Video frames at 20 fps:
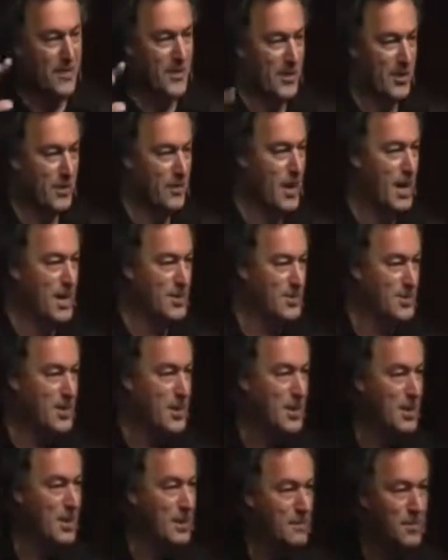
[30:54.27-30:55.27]
in the US,
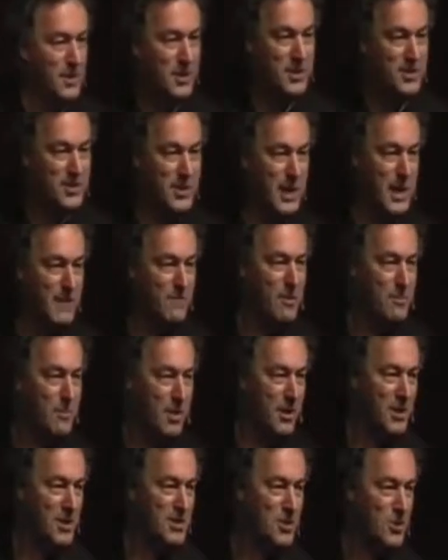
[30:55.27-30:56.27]
because
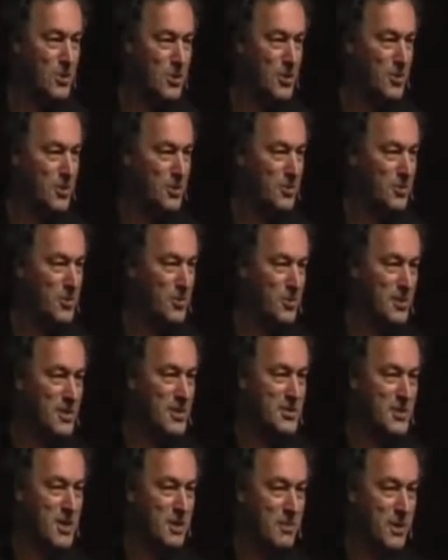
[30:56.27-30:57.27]
everybody's looking to
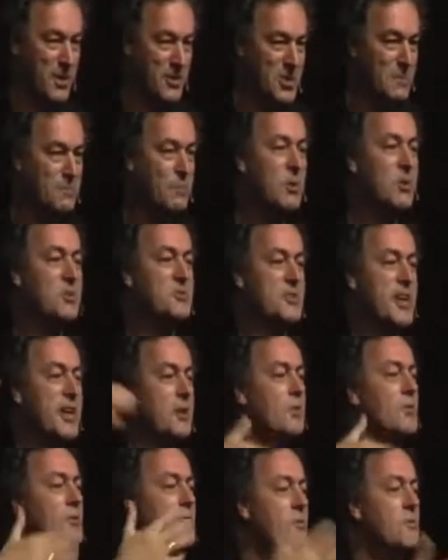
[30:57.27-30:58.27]
decrease their budget because they
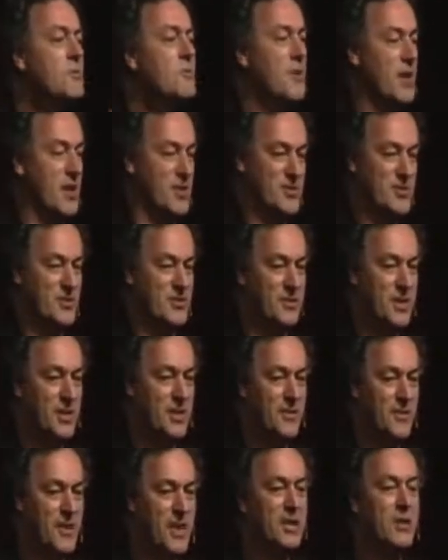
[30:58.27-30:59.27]
don't do this,
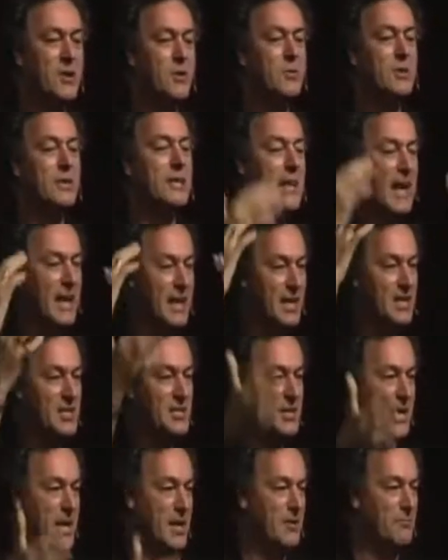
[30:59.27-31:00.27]
right? They don't get
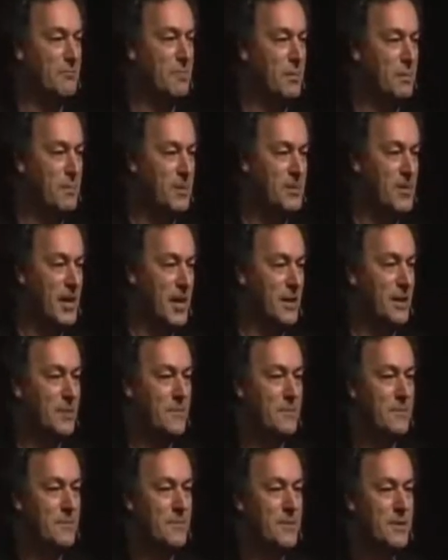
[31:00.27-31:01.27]
inside of people's
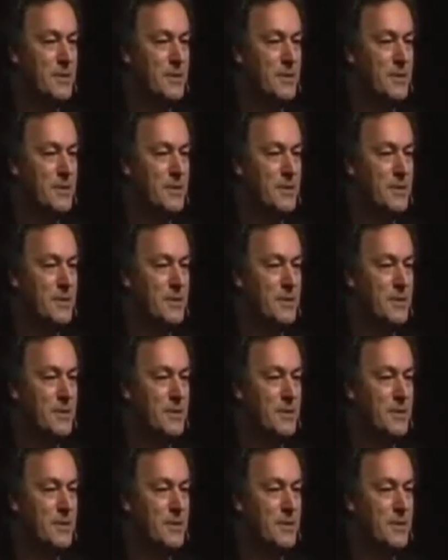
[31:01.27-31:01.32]
head.